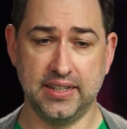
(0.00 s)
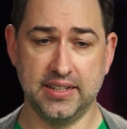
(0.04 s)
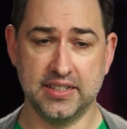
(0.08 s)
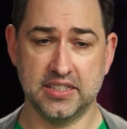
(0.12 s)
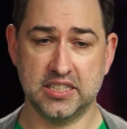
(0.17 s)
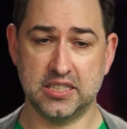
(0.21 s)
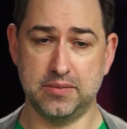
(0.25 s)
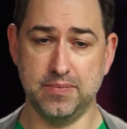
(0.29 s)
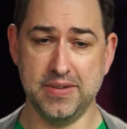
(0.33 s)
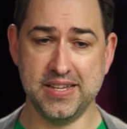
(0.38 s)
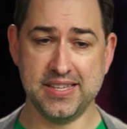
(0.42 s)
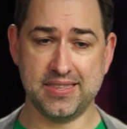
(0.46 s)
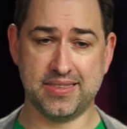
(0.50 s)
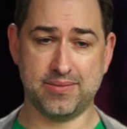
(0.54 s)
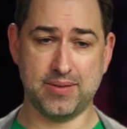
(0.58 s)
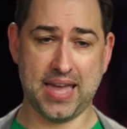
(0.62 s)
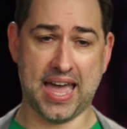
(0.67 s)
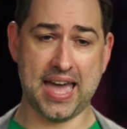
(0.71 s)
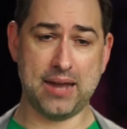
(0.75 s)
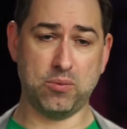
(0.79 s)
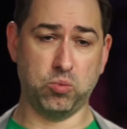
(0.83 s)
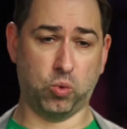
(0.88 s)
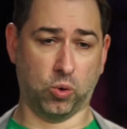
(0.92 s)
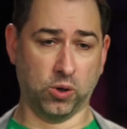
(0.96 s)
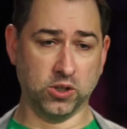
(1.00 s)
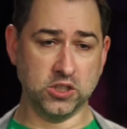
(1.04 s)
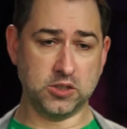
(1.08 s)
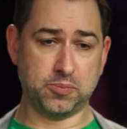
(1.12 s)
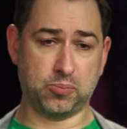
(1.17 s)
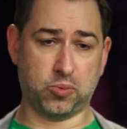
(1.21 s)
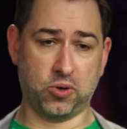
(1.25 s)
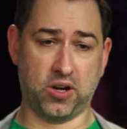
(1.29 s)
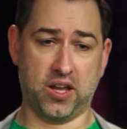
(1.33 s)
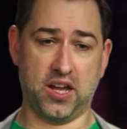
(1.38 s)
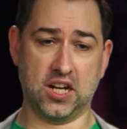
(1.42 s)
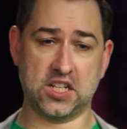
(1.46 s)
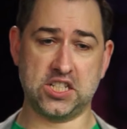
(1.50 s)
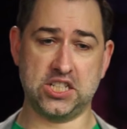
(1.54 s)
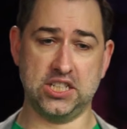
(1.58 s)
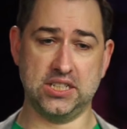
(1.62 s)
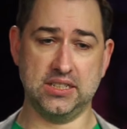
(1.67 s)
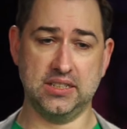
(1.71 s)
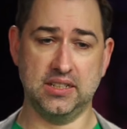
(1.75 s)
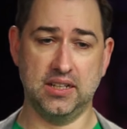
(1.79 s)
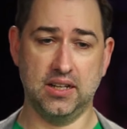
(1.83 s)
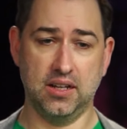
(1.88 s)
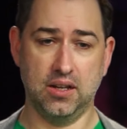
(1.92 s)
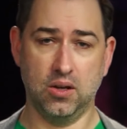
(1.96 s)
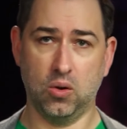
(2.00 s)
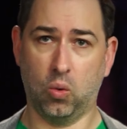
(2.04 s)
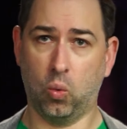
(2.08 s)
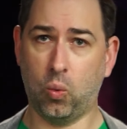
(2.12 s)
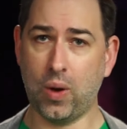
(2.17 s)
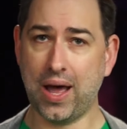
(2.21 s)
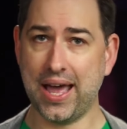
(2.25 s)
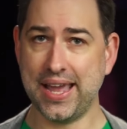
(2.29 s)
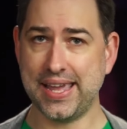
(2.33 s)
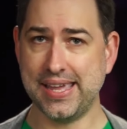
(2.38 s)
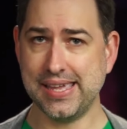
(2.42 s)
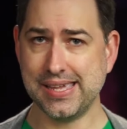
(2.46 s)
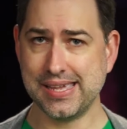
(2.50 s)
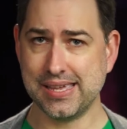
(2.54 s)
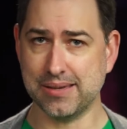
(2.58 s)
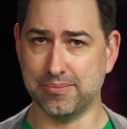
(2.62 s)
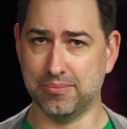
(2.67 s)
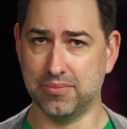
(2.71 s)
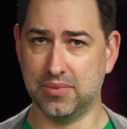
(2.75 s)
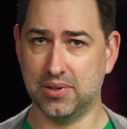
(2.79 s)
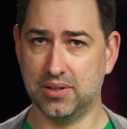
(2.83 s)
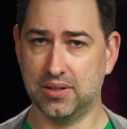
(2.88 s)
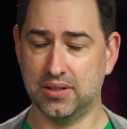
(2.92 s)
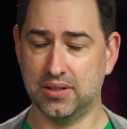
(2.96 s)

Smith had worse production. Why him?